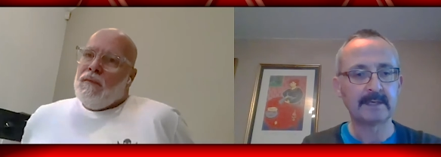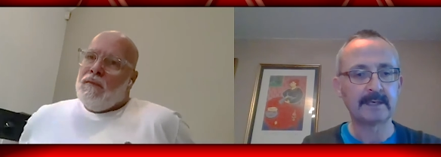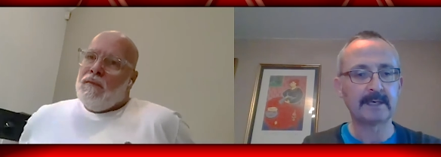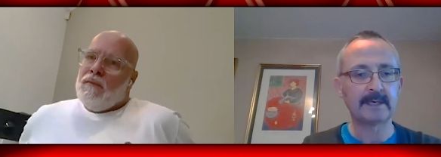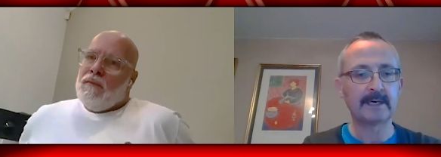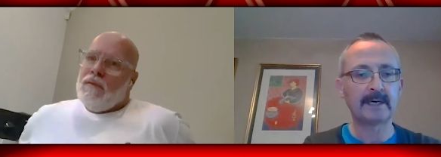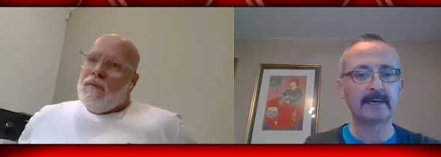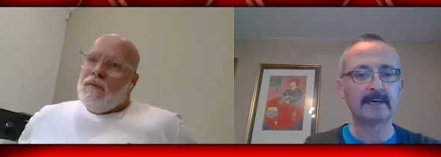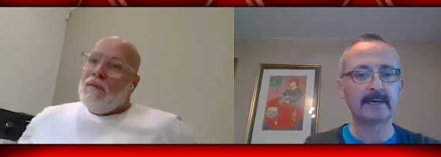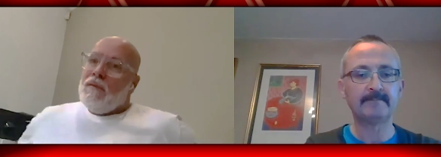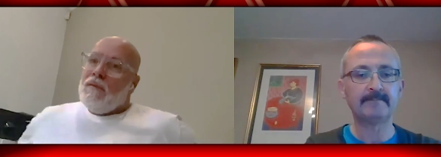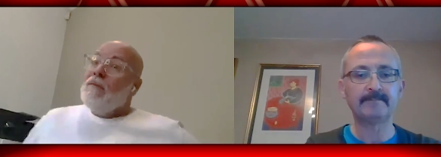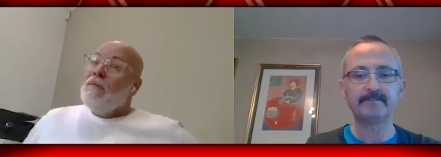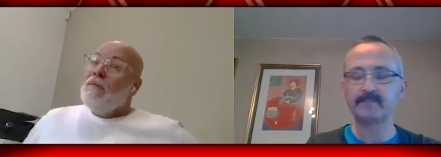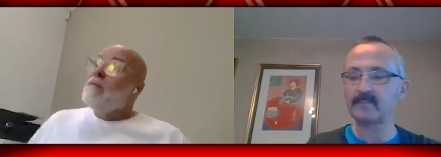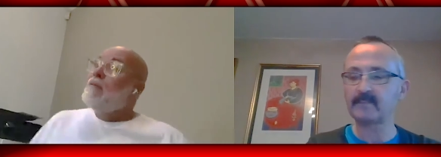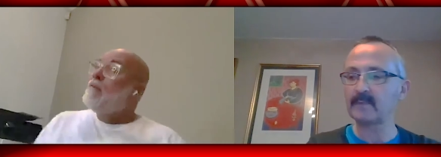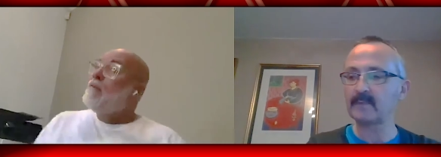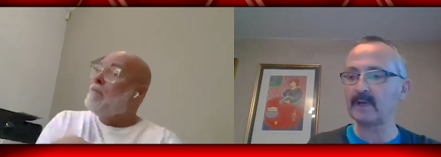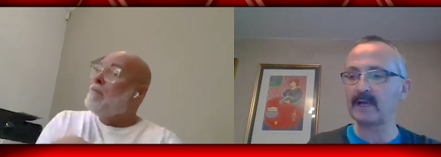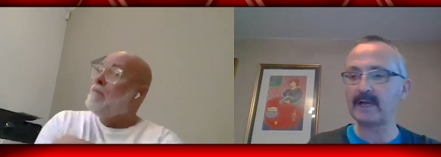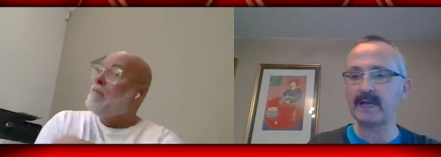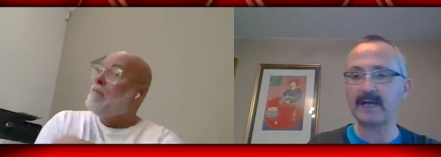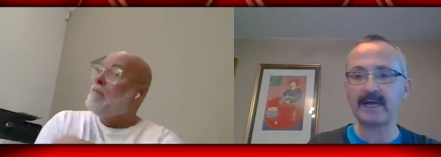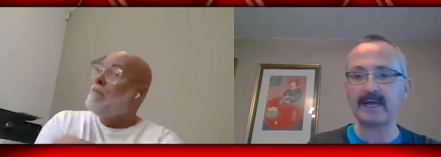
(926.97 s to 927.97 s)
Speaker 1: um,
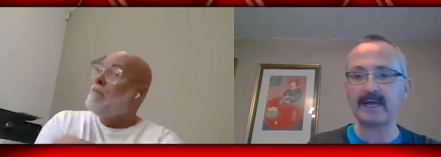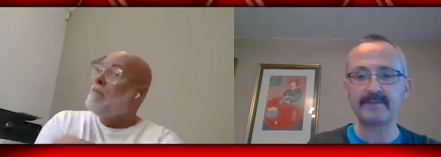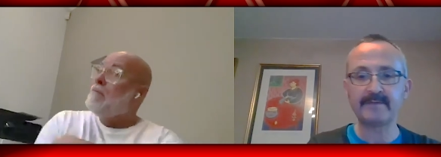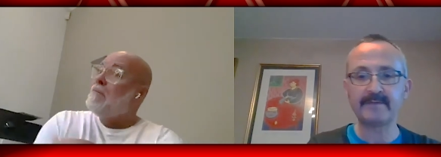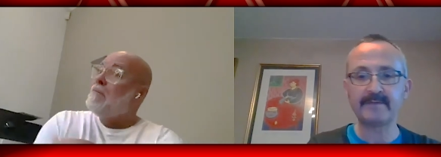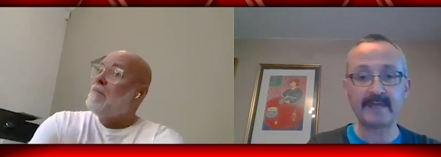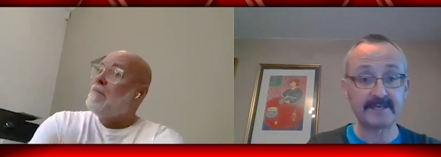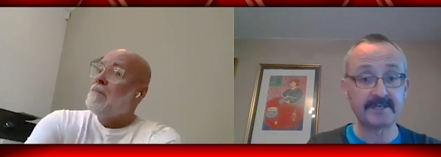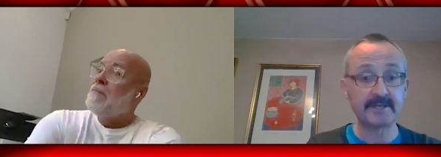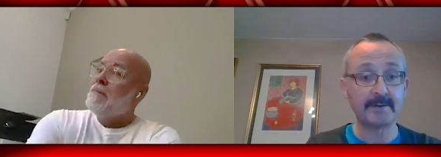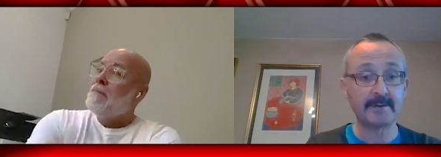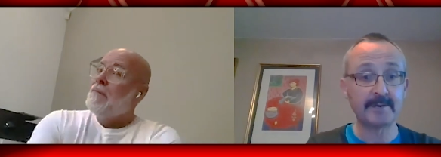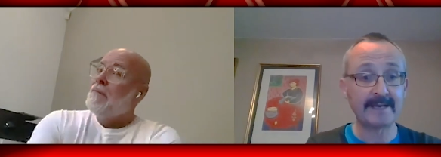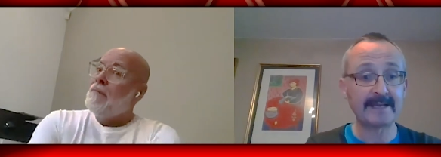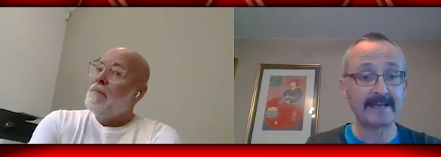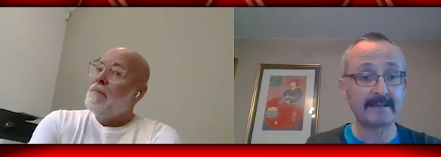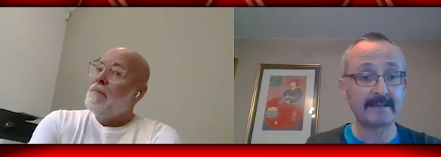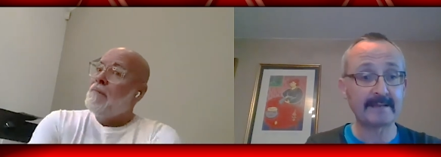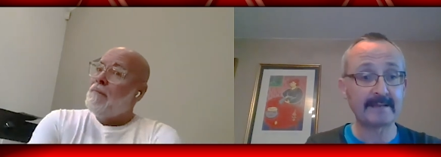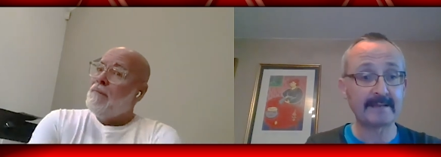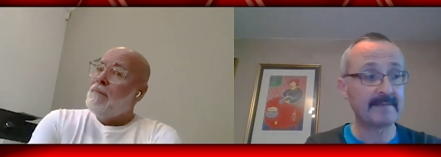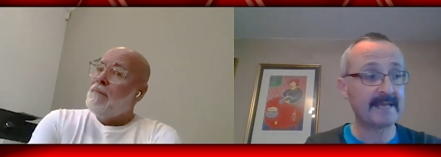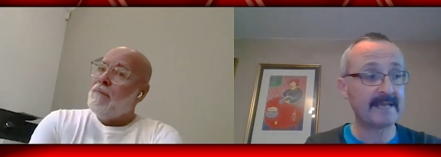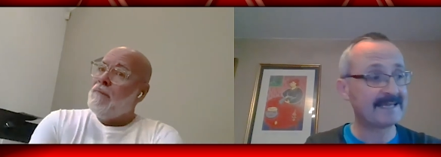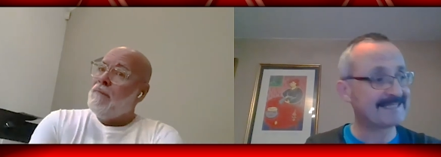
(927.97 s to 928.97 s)
and they're
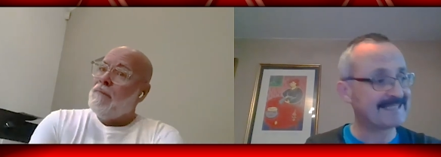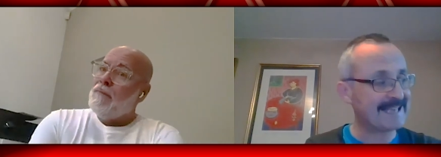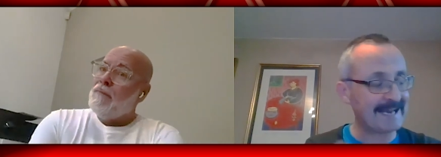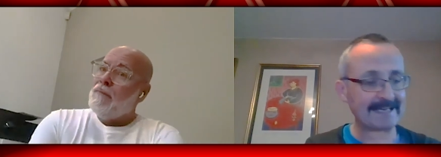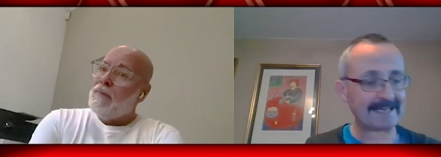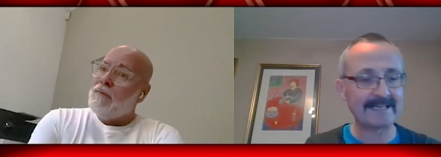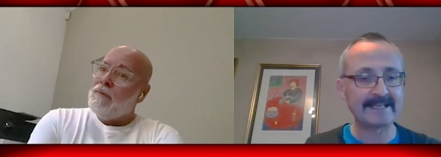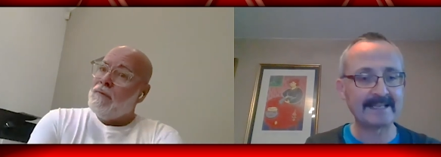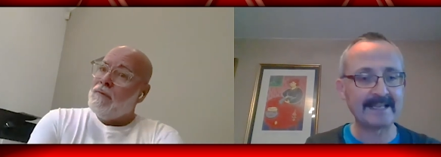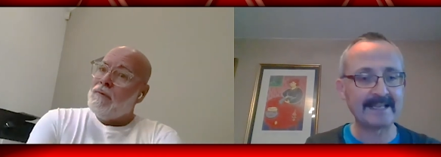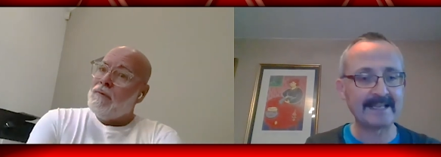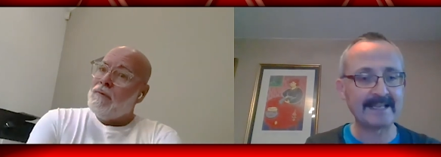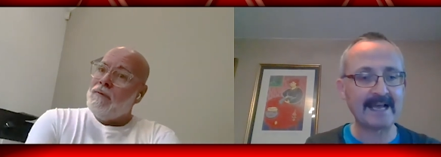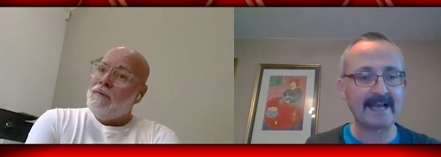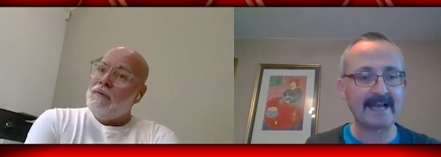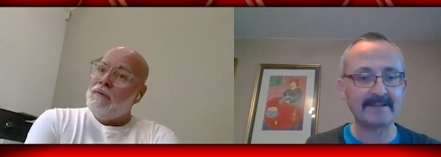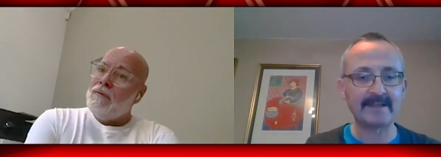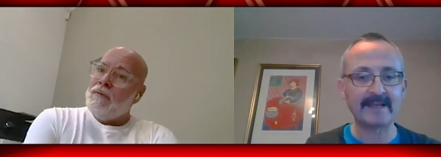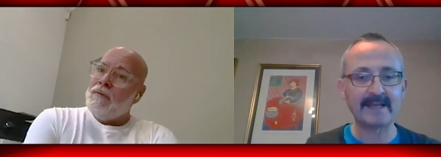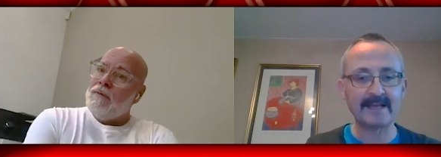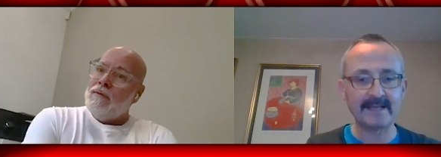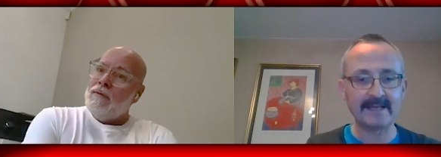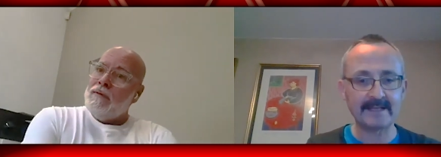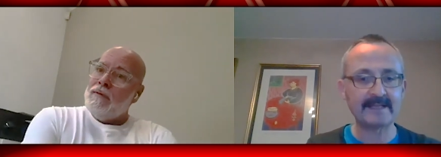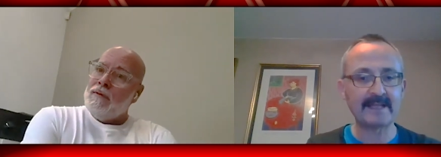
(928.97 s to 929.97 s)
doing exactly
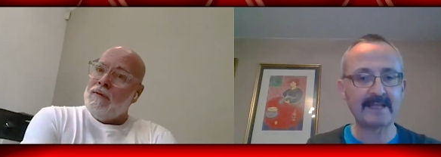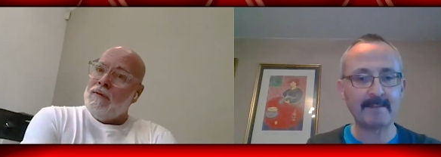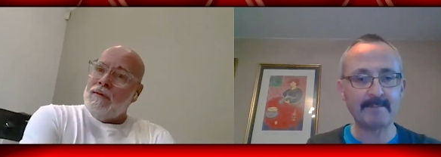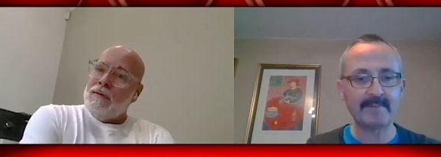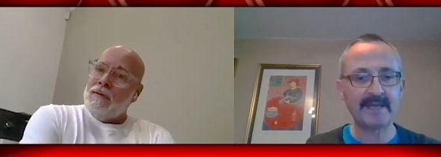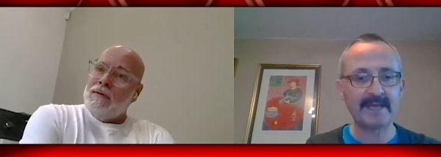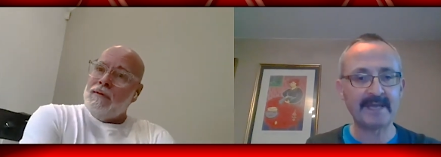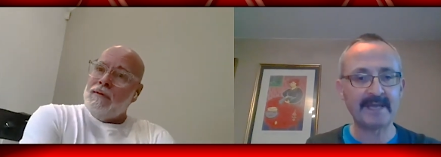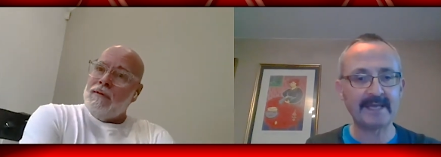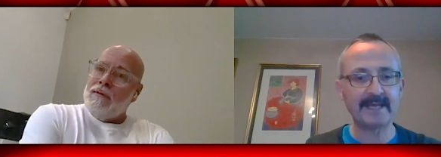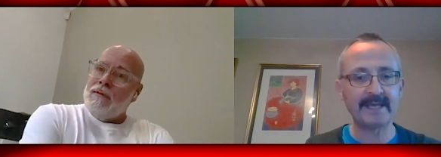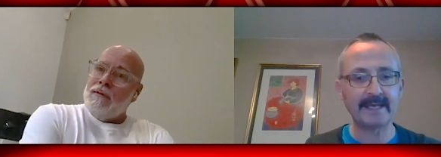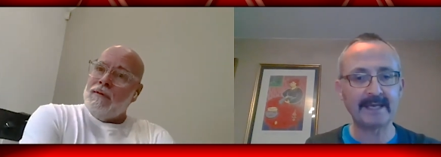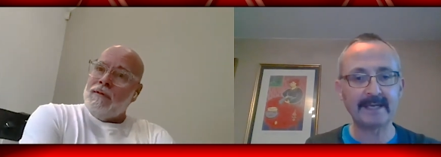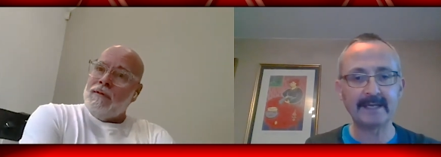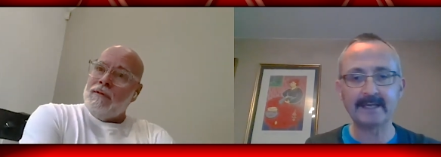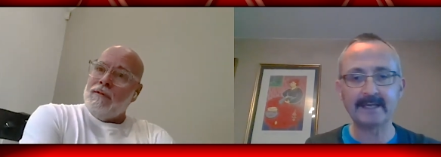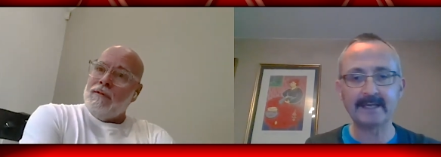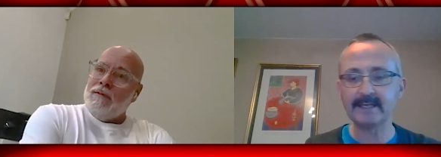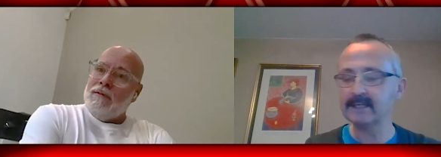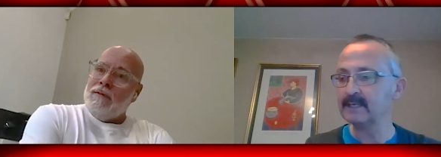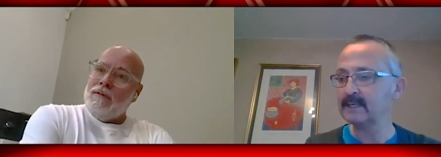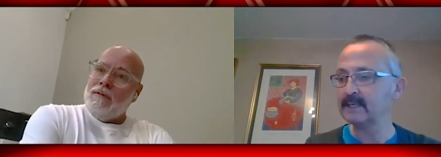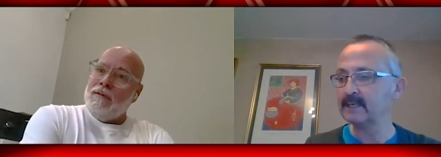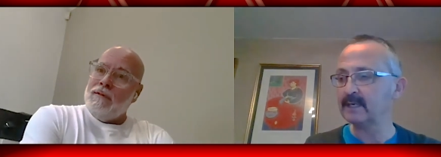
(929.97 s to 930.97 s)
that. They're they're
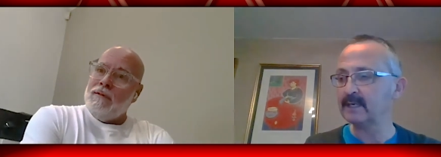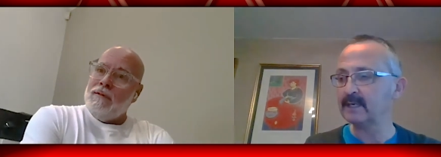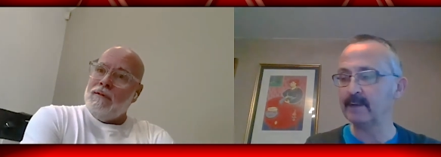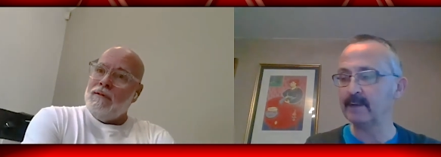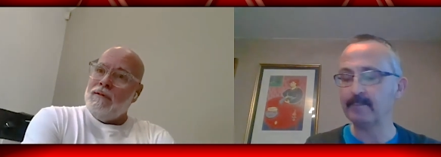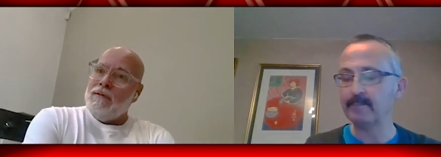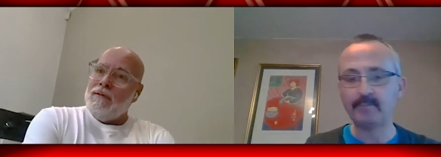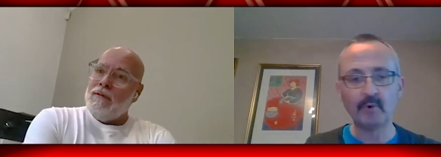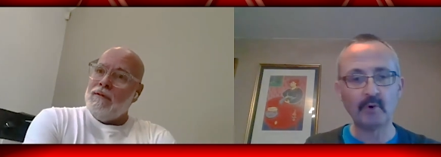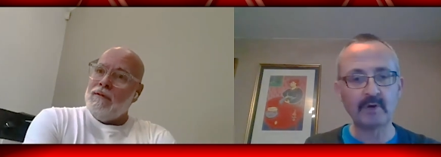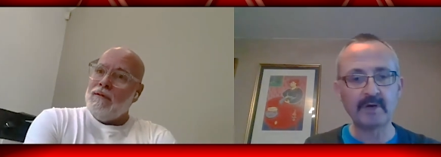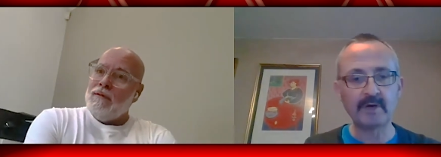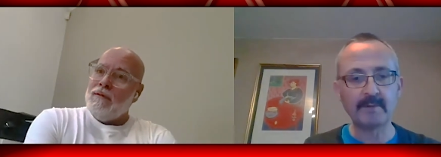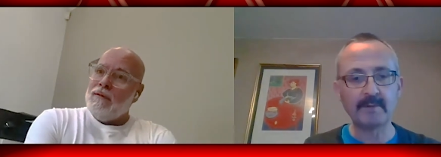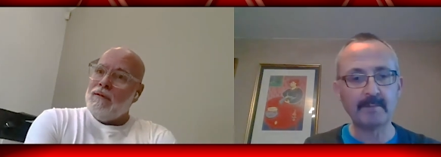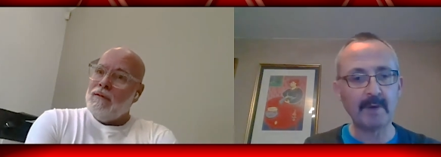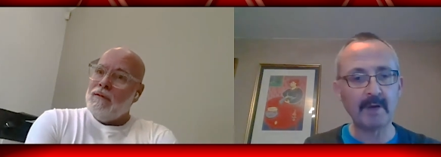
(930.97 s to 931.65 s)
picking a book a